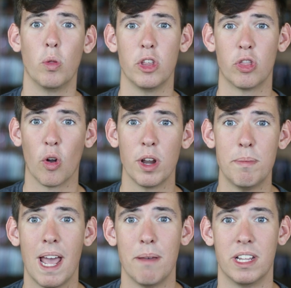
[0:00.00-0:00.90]
only 30
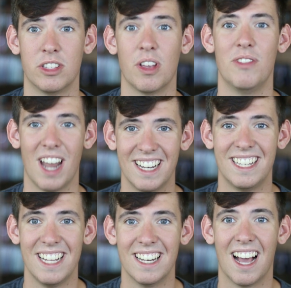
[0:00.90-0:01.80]
payments of
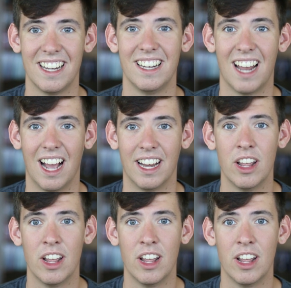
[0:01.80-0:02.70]

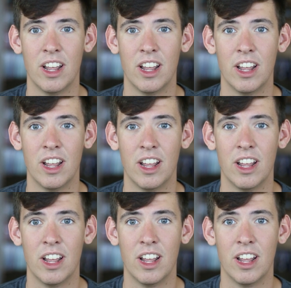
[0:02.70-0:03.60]
$19.99. Shipping and handling
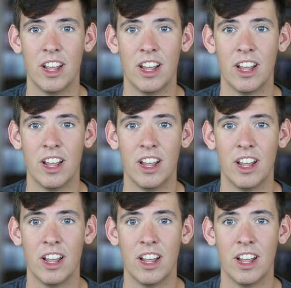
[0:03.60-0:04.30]
not included.